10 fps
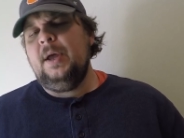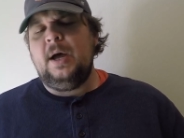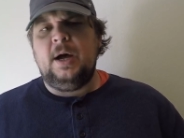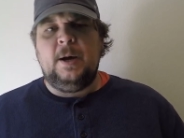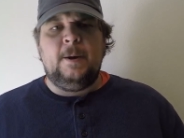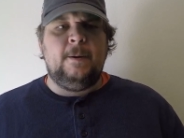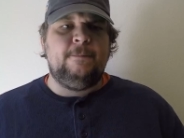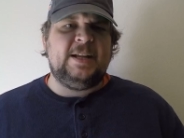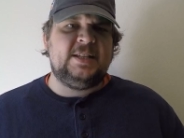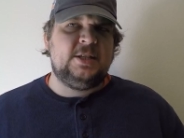
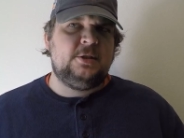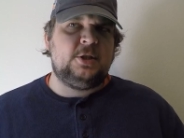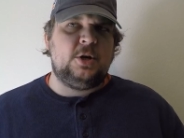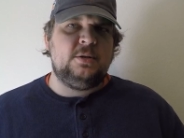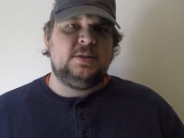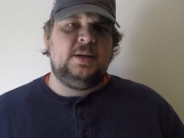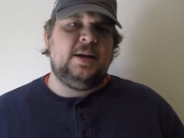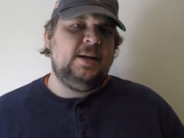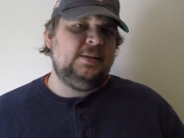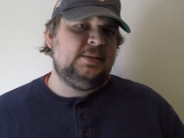That's Thursday
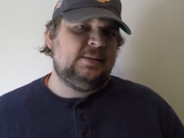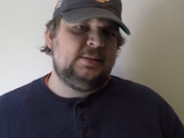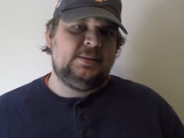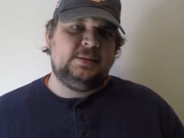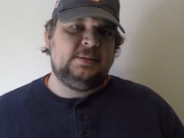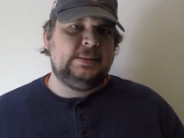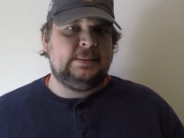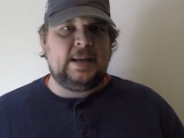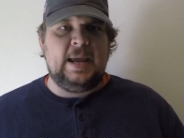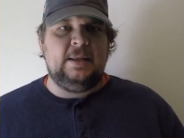nights,
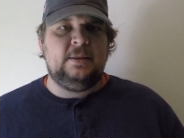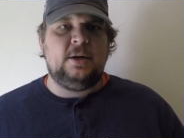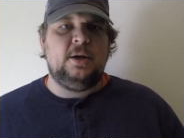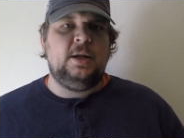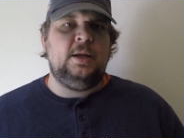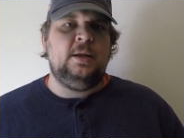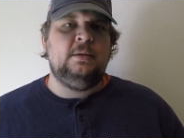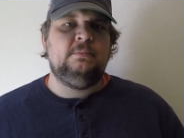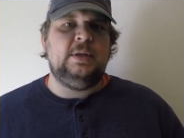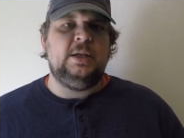
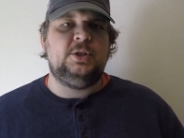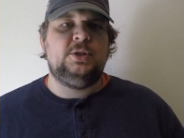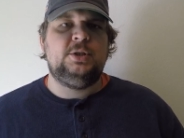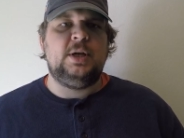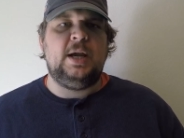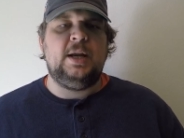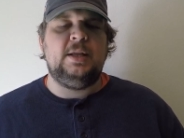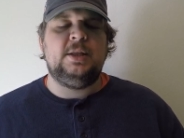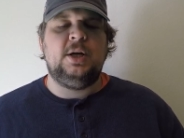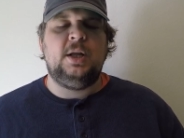8:30-ish,
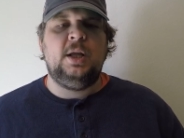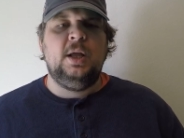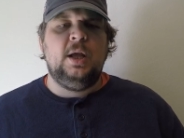8:30.